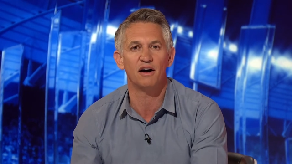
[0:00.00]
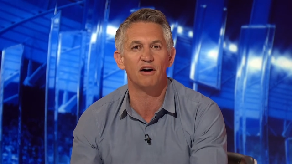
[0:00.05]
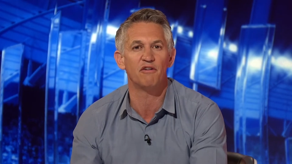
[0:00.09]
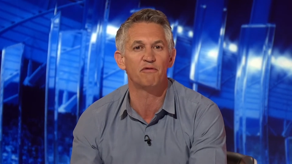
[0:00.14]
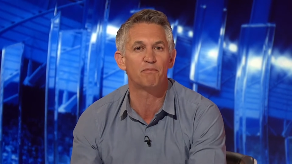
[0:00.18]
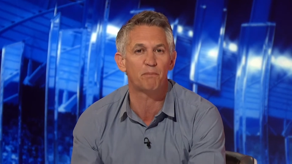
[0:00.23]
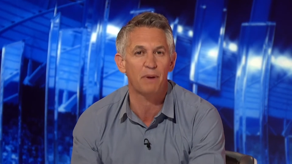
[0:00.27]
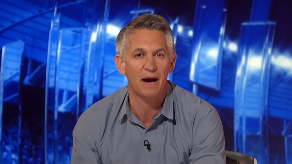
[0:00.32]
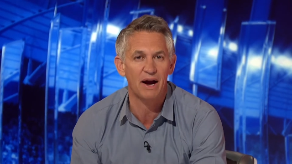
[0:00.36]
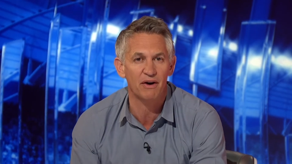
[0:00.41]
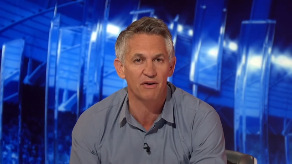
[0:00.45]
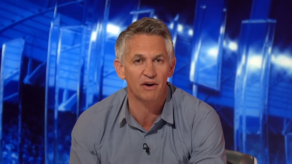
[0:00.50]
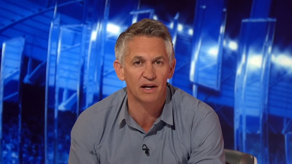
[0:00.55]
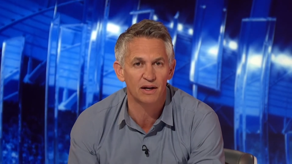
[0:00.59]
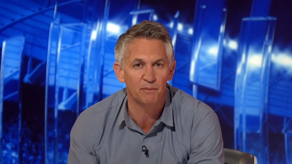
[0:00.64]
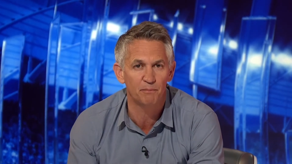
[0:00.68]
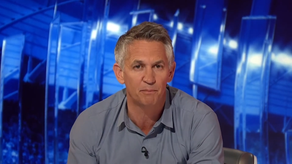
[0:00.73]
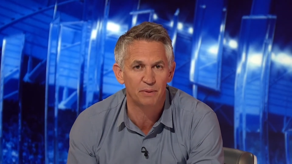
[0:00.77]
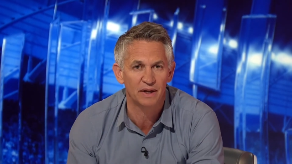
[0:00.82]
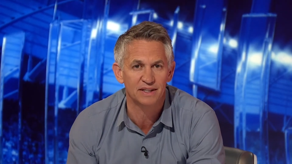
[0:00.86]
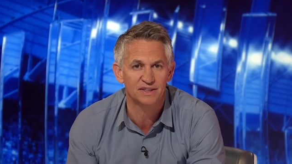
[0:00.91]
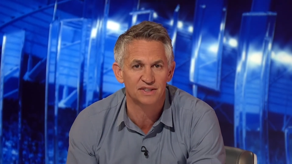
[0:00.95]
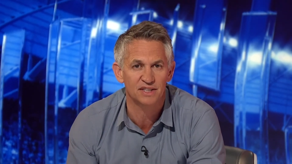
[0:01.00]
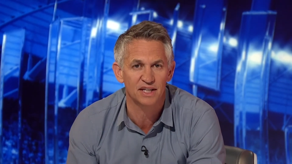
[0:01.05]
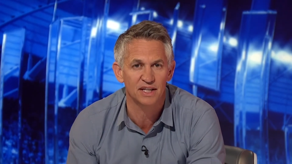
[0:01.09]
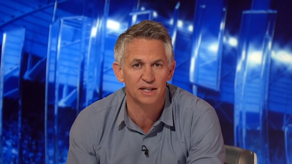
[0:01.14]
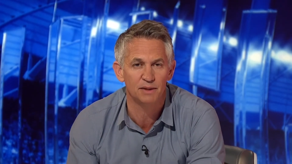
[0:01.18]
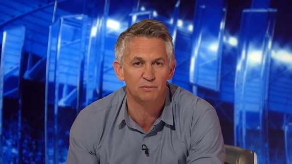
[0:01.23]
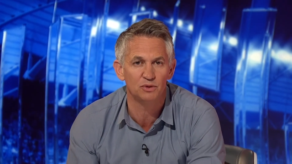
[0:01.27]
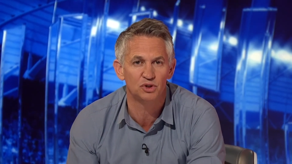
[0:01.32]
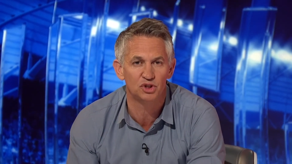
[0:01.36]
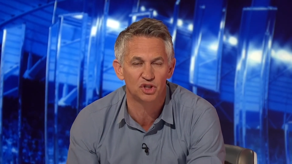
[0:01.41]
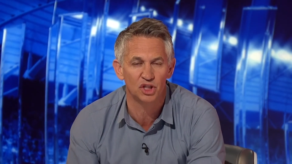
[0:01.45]
of Paralympic
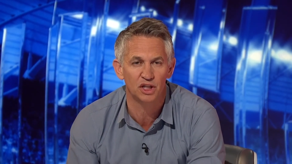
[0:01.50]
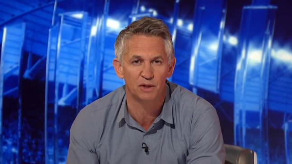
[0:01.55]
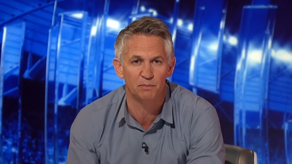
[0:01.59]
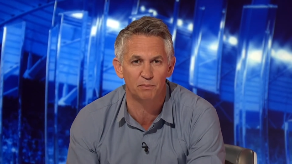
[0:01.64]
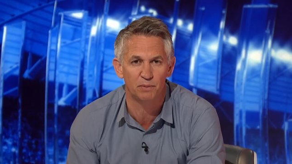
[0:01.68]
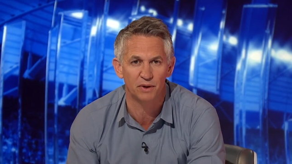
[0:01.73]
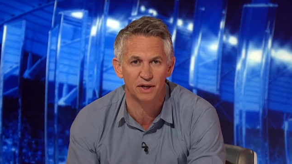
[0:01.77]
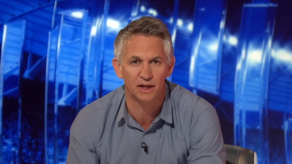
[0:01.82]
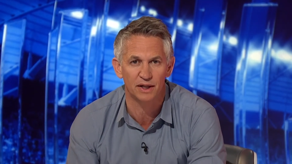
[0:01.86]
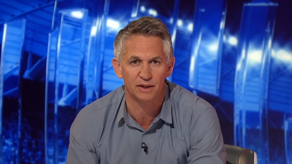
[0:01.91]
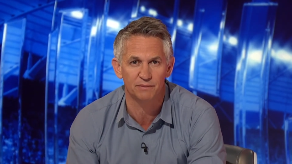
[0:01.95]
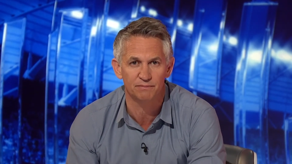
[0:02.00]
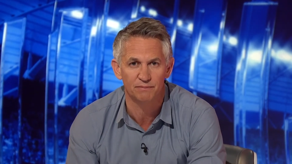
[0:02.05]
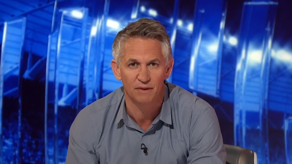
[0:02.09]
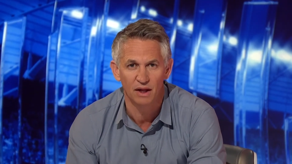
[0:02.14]
Team GB.